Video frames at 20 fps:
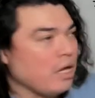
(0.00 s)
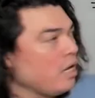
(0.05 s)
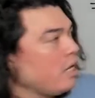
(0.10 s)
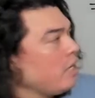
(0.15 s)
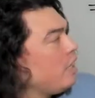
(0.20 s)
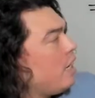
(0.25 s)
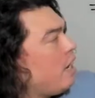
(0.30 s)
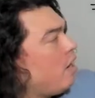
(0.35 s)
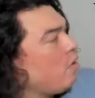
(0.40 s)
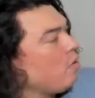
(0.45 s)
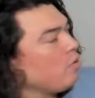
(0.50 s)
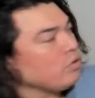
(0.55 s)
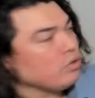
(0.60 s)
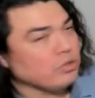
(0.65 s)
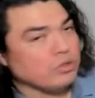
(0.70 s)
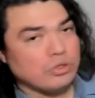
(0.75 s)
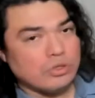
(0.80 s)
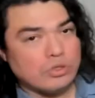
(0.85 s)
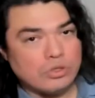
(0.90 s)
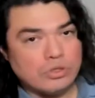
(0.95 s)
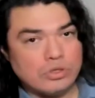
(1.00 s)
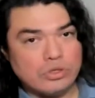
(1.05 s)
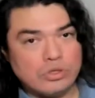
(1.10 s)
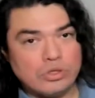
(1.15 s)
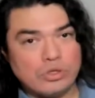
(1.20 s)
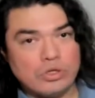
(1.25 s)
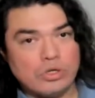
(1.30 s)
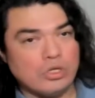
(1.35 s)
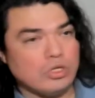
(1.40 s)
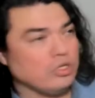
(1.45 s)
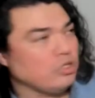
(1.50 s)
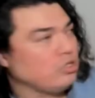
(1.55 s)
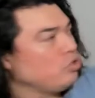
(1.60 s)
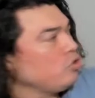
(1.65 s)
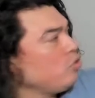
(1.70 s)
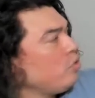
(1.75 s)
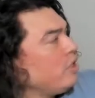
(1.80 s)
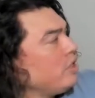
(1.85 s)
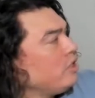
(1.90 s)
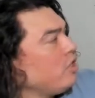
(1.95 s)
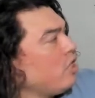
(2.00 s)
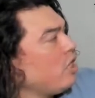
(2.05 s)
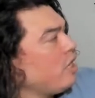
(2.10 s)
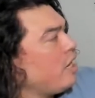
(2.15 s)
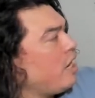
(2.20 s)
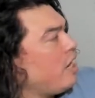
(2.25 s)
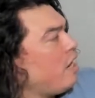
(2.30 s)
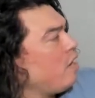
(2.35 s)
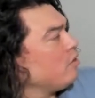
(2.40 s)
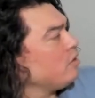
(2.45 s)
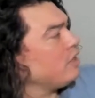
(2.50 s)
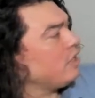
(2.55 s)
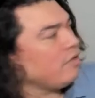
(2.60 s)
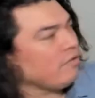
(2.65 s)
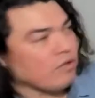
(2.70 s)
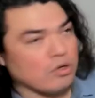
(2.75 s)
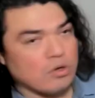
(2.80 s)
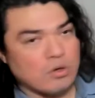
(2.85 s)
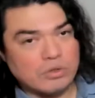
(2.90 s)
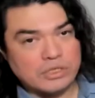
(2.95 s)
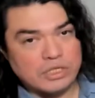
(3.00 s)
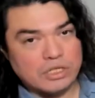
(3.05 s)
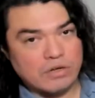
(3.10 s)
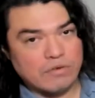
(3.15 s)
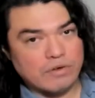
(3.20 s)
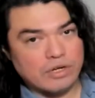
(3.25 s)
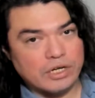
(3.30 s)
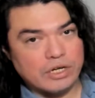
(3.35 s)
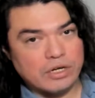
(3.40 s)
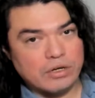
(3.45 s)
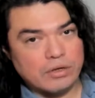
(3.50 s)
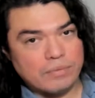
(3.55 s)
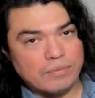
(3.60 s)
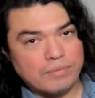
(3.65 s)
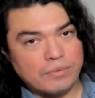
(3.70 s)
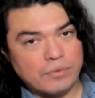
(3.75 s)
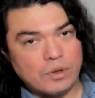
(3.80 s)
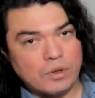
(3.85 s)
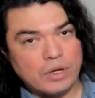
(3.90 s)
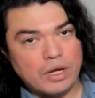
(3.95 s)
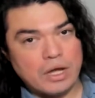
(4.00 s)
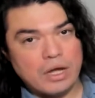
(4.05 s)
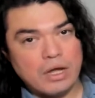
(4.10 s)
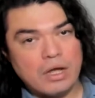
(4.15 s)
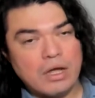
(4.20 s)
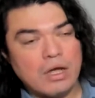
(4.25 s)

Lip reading: Now, 2 is not outside of the cosine over here, okay?